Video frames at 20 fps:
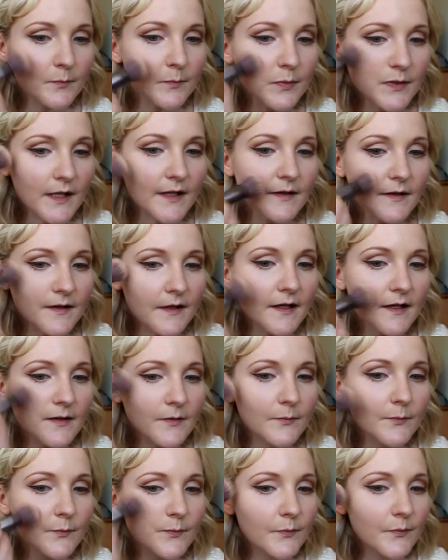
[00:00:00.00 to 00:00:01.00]
blend that
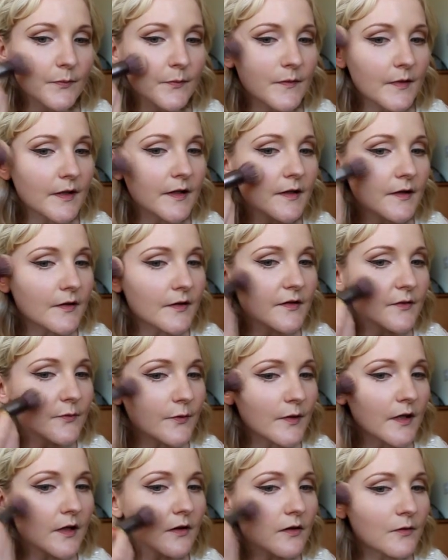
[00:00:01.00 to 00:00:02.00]
in as
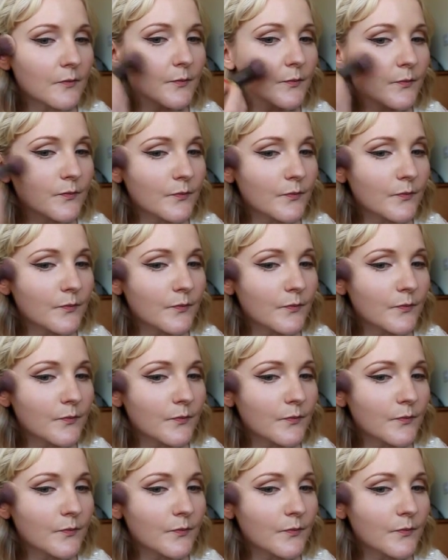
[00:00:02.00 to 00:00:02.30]
well.